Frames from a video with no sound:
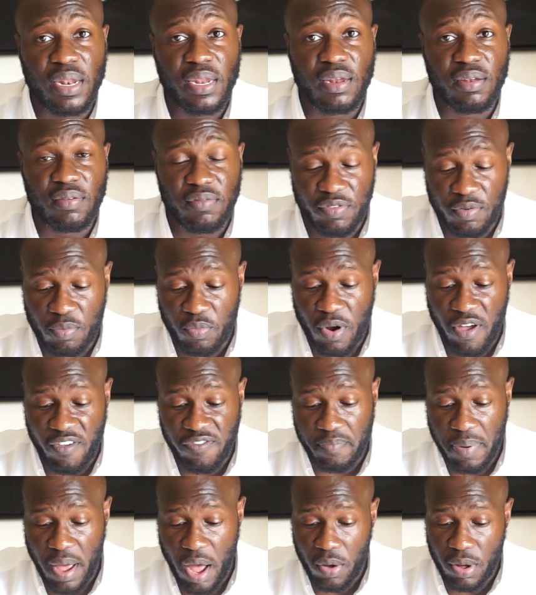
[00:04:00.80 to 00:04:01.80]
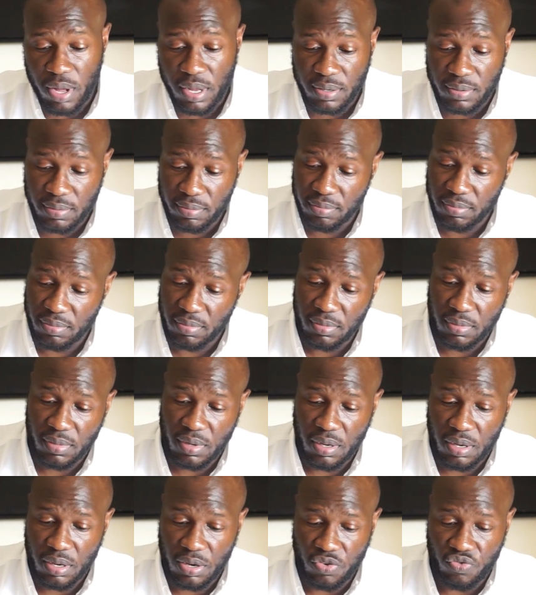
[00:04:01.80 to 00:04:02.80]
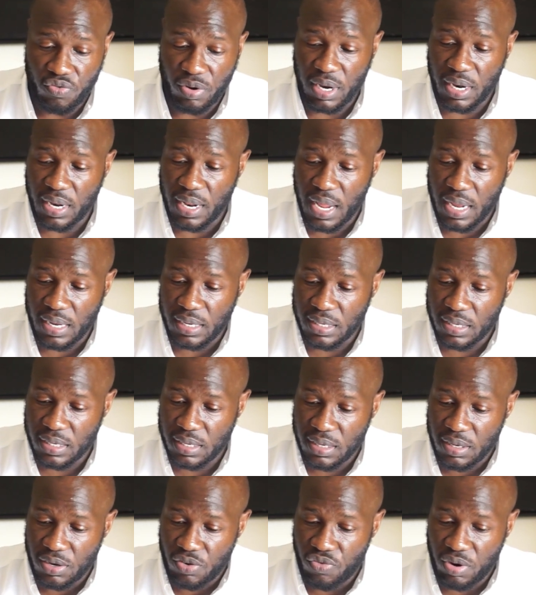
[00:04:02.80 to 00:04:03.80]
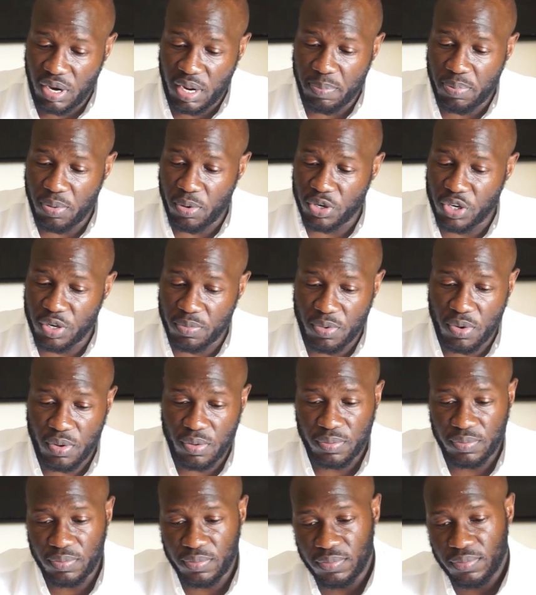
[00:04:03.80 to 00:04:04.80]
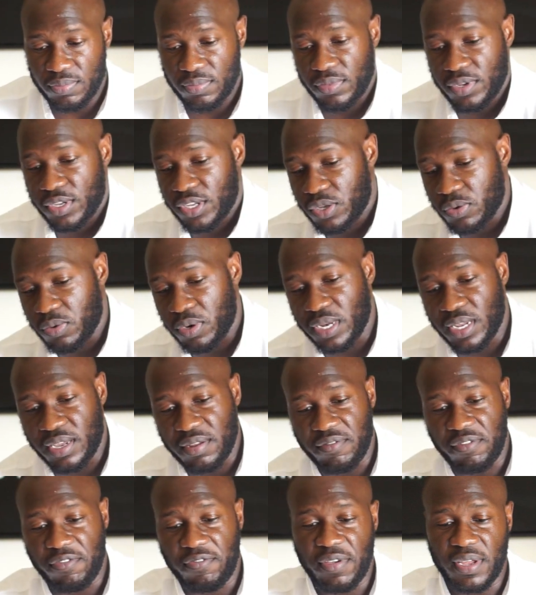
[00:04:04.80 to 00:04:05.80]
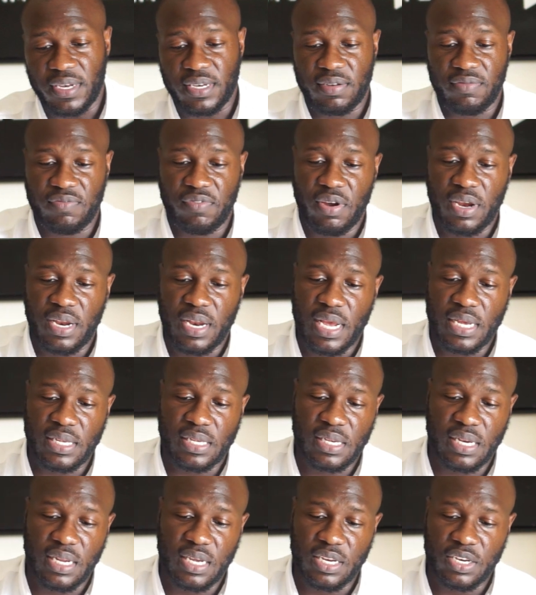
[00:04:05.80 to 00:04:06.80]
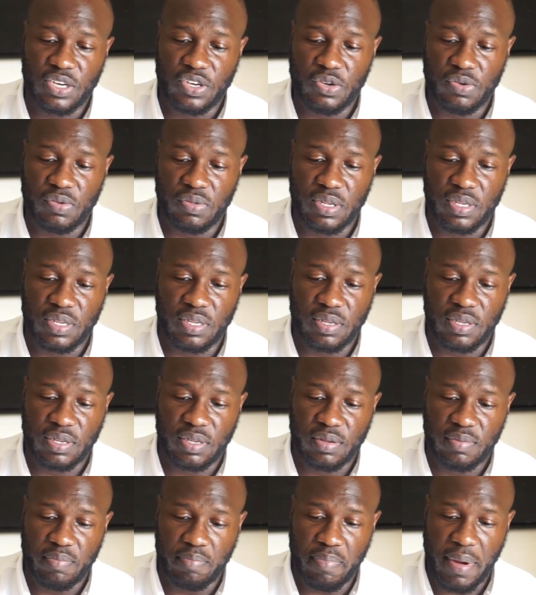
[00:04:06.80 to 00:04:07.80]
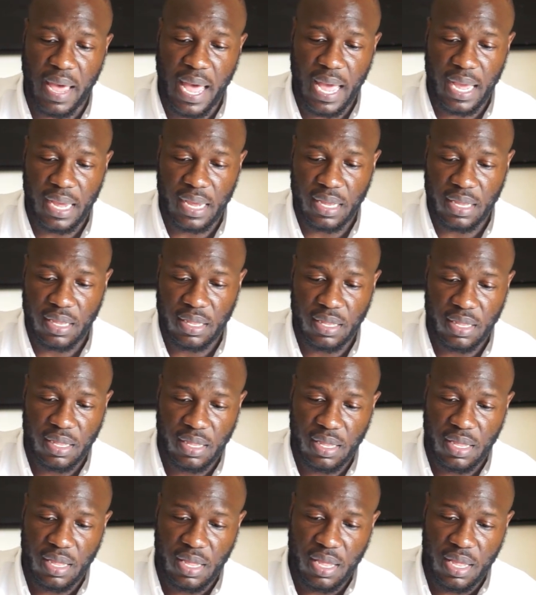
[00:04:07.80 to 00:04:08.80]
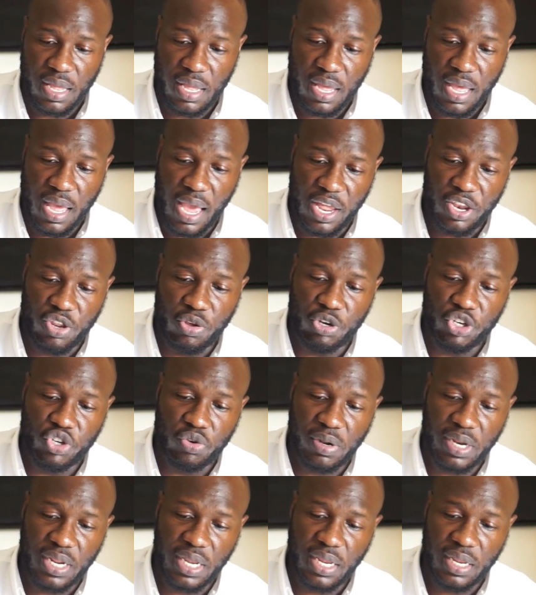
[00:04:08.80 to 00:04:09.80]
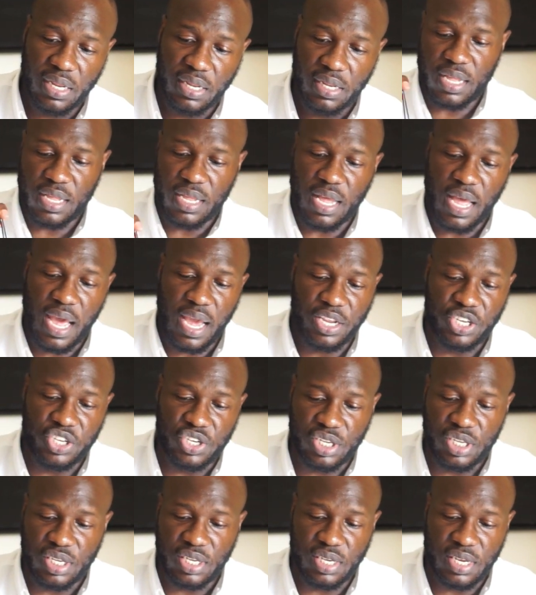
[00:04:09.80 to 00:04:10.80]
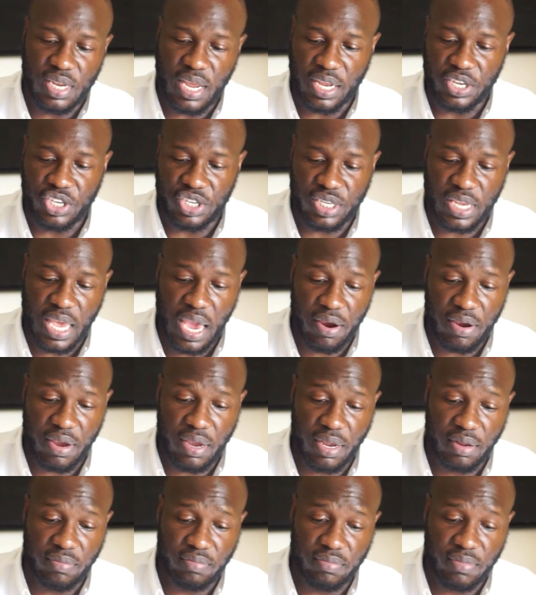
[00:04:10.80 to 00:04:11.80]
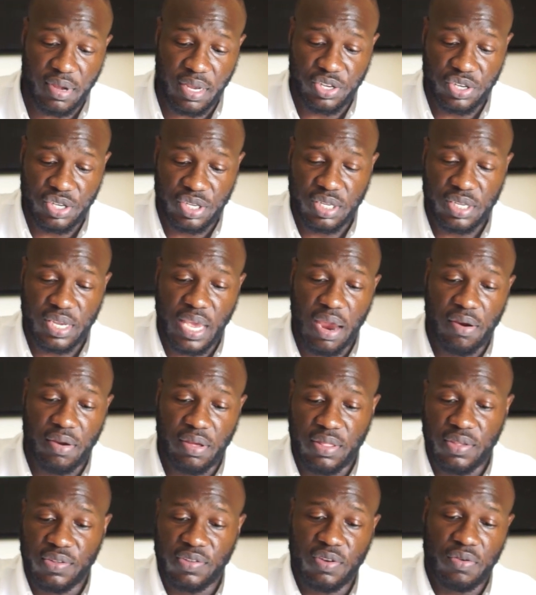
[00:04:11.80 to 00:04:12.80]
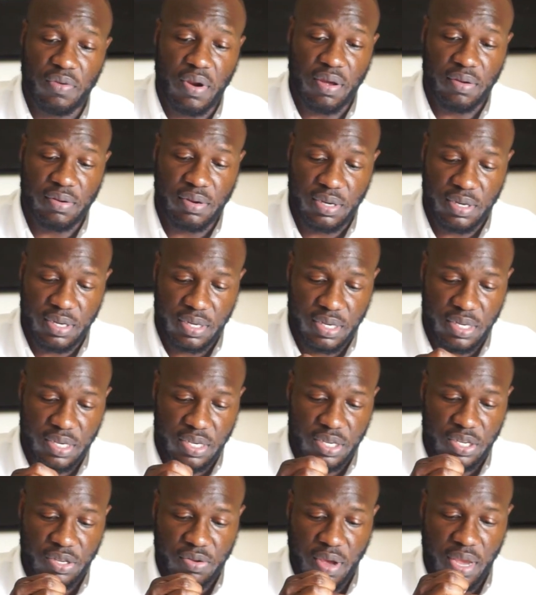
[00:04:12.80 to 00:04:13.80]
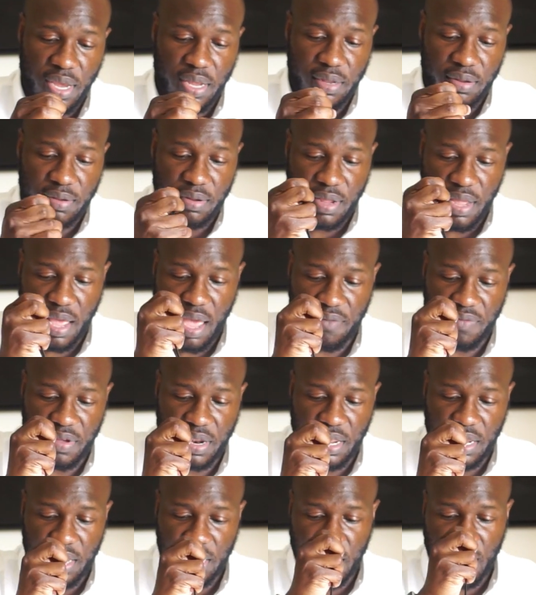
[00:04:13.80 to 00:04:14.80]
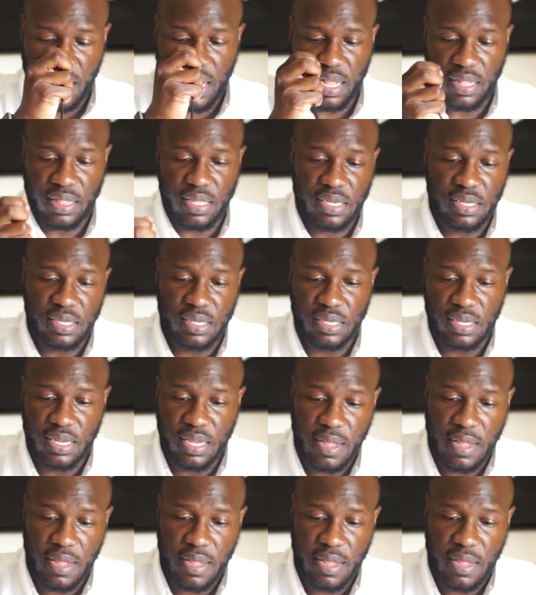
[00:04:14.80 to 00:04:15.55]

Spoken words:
it, from RAVPower. Really nice, really portable, so it can fit very nicely into this bag. And usually I just carry this around. So I have it in there like this,